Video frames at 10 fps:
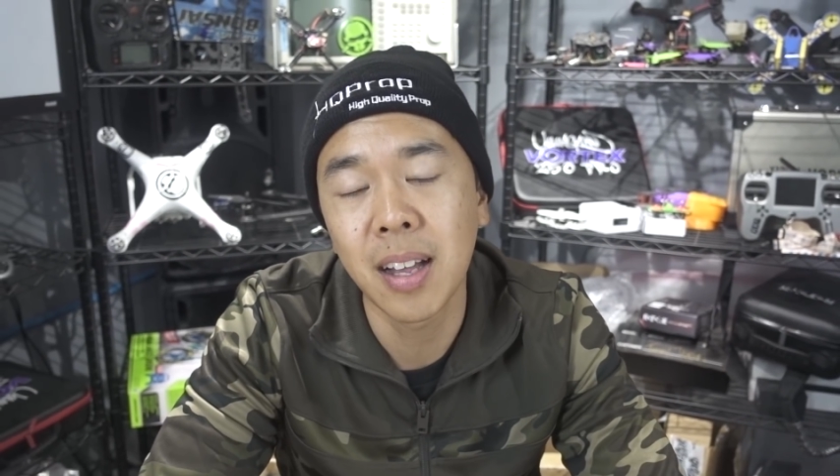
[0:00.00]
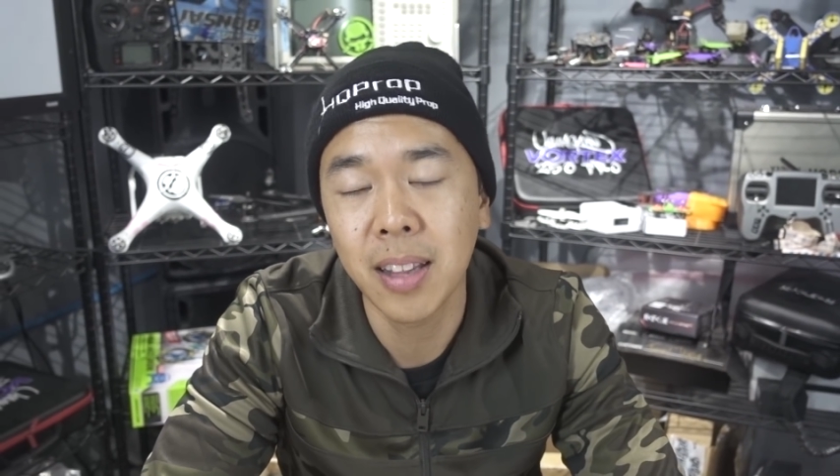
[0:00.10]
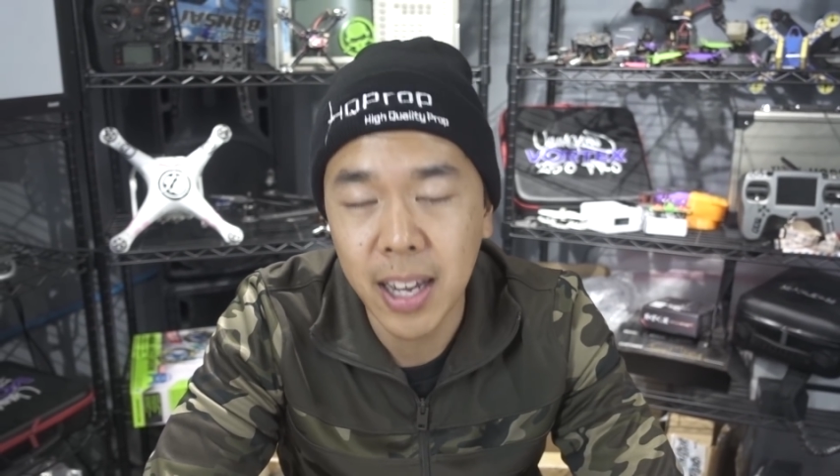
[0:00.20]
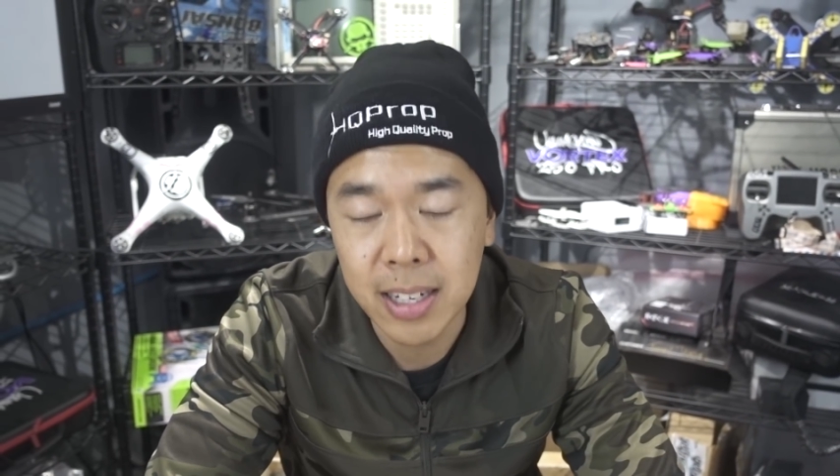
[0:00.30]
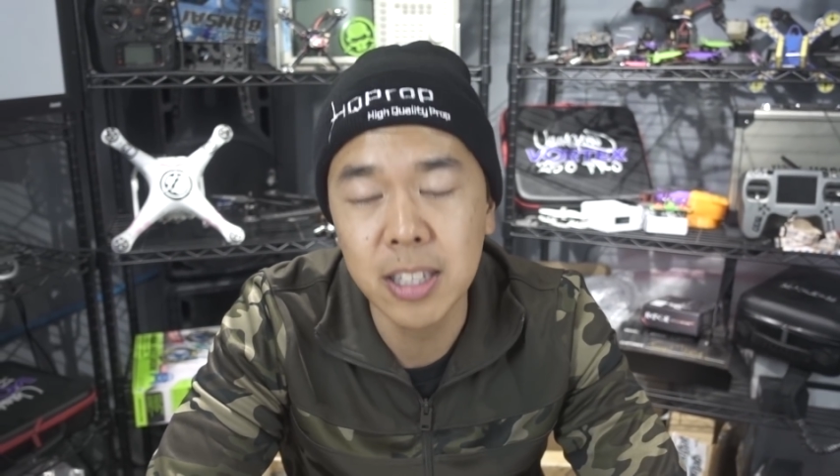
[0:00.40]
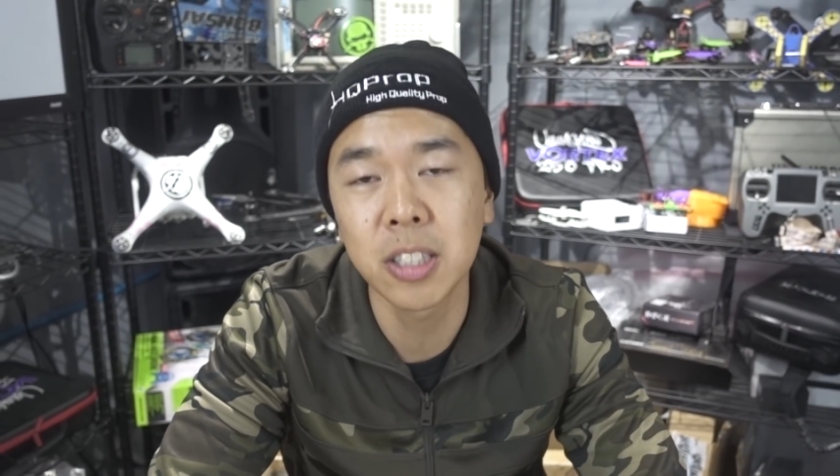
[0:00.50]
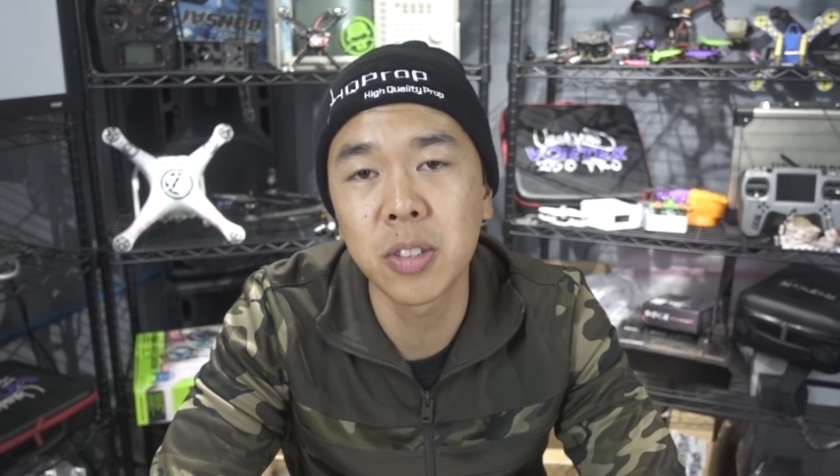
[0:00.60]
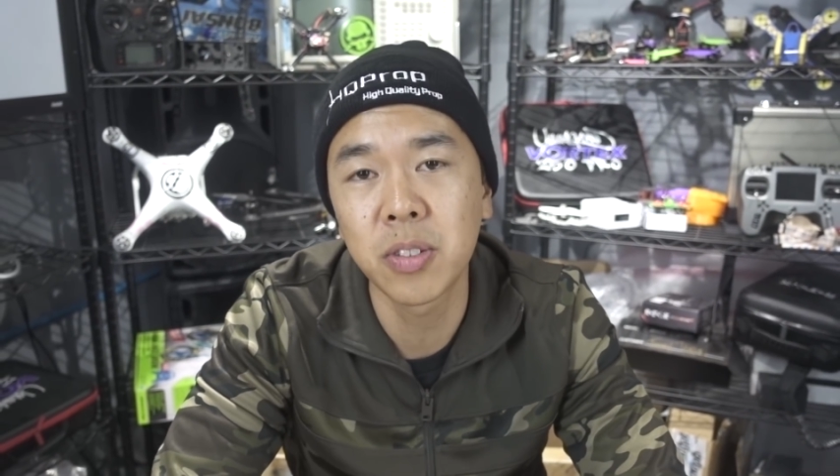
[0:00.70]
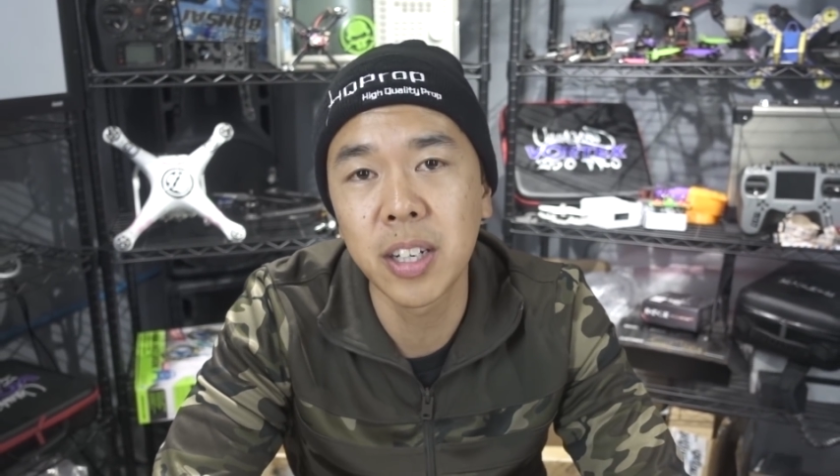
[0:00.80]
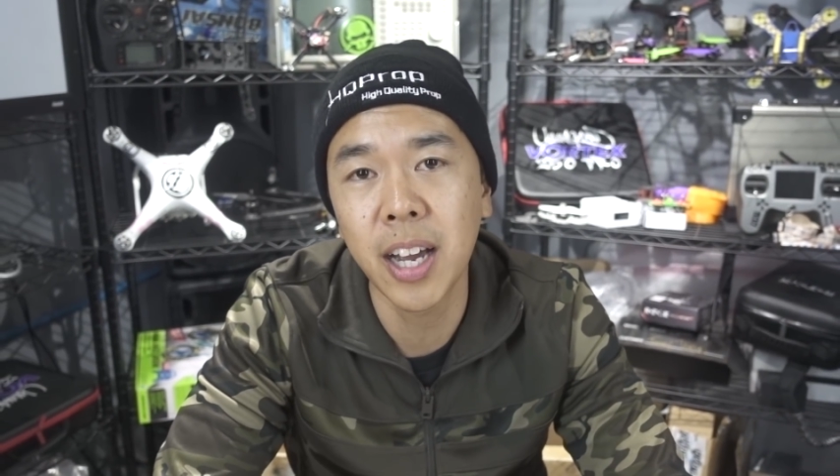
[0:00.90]
a lot
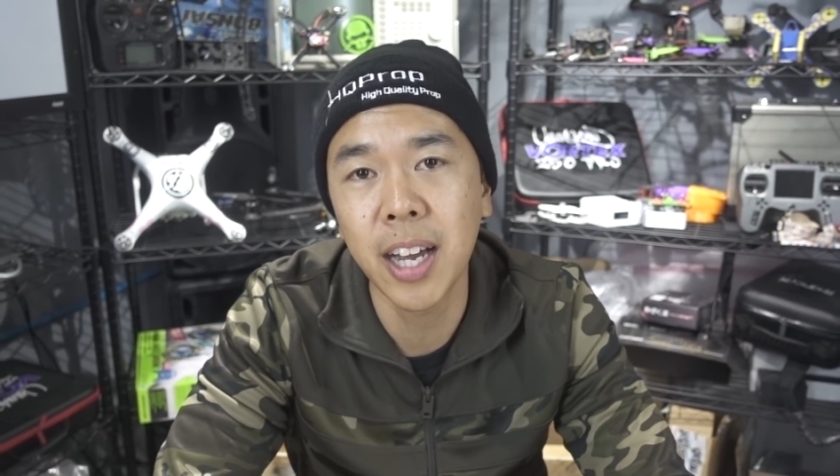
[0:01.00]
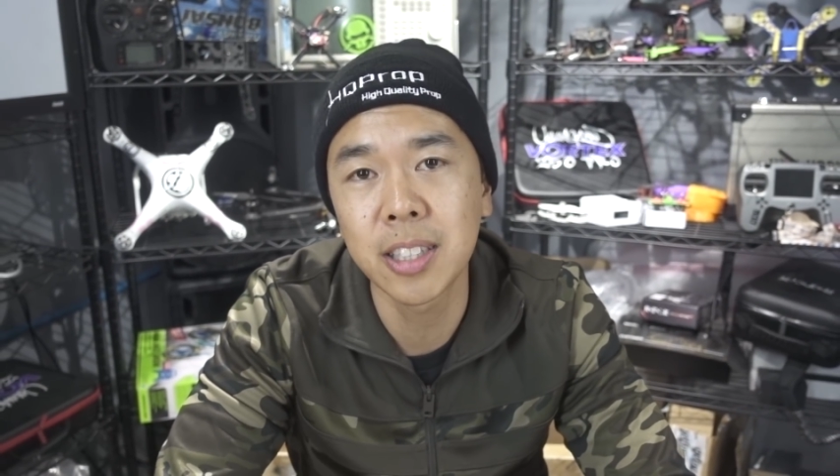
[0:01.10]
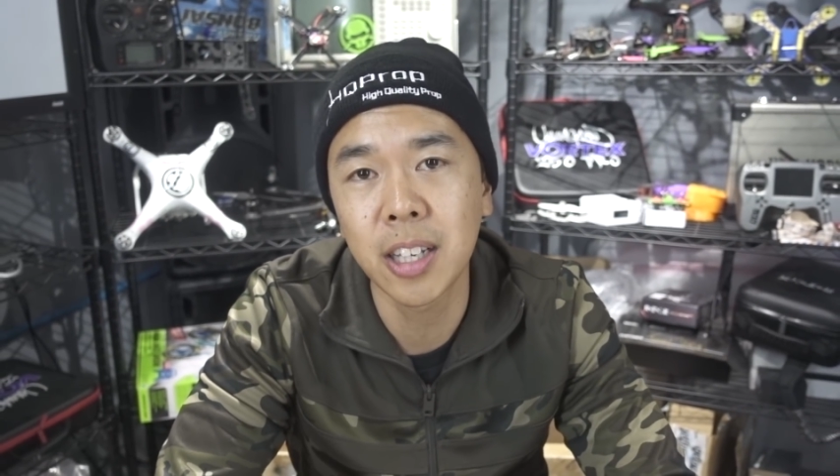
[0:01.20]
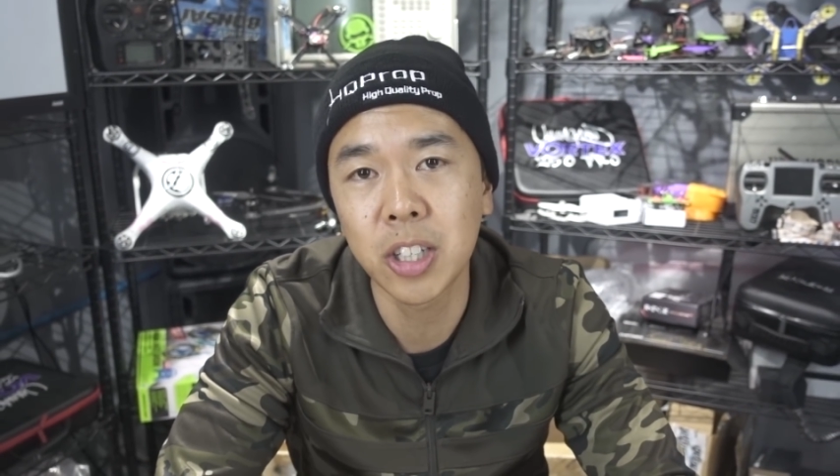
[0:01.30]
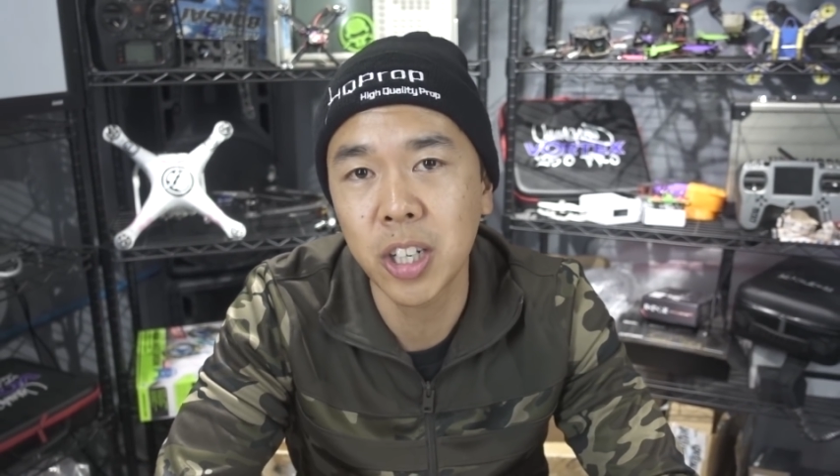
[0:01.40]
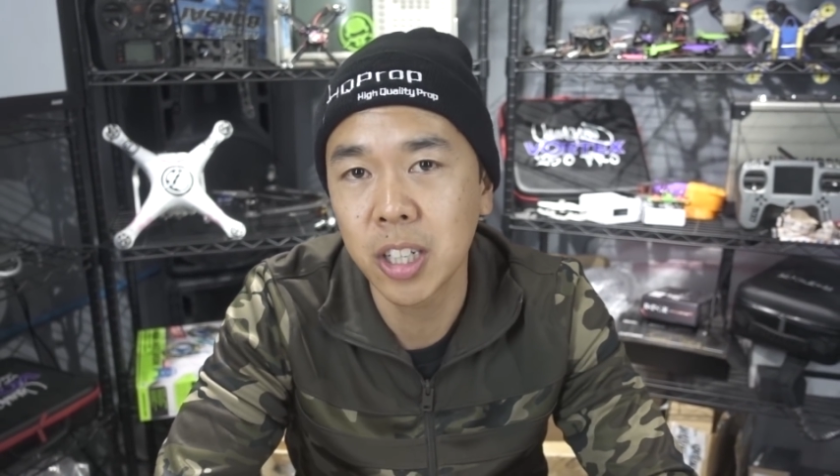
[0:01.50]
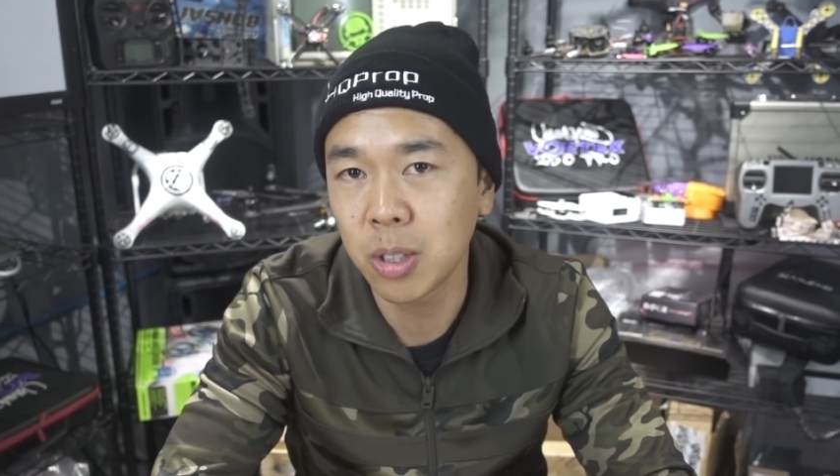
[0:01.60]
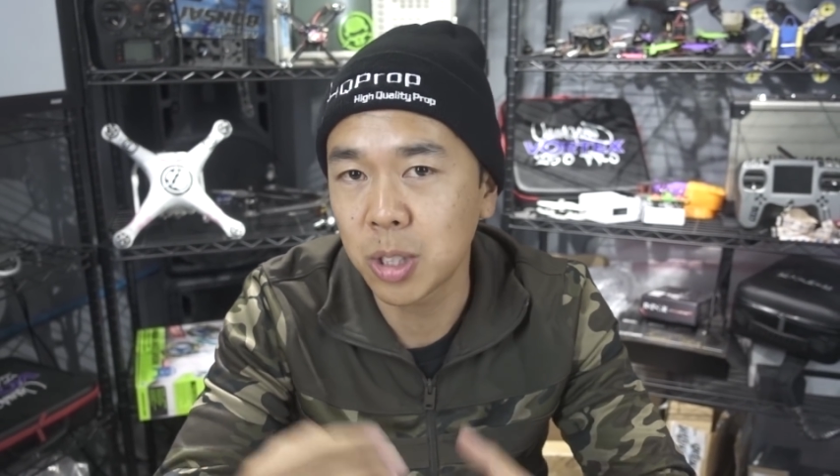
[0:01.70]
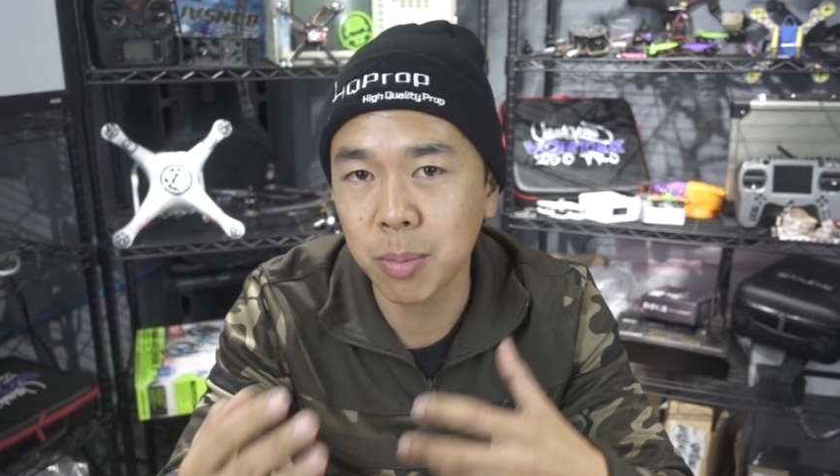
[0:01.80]
easier for you guys that are trying to do